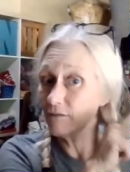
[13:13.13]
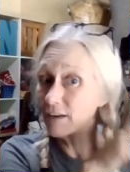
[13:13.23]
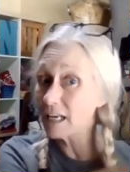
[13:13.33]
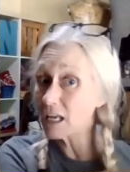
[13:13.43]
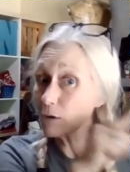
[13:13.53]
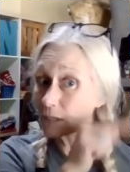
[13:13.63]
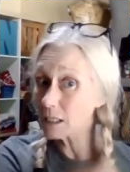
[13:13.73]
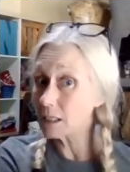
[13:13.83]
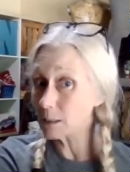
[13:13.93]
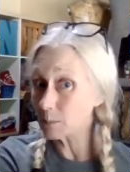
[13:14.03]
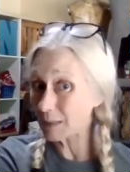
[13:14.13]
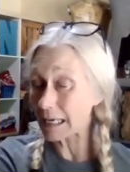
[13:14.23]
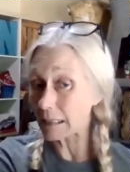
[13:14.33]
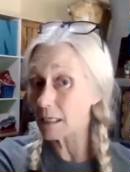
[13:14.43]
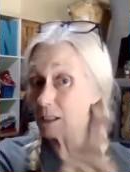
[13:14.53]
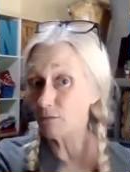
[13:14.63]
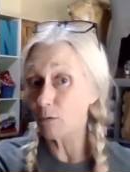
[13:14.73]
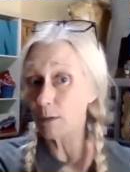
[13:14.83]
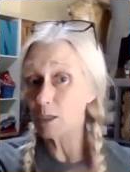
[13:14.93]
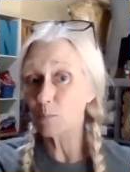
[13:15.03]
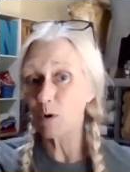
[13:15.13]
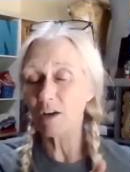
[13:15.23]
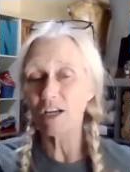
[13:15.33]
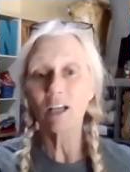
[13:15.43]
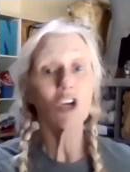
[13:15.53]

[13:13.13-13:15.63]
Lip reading: videos in this playlist for this project.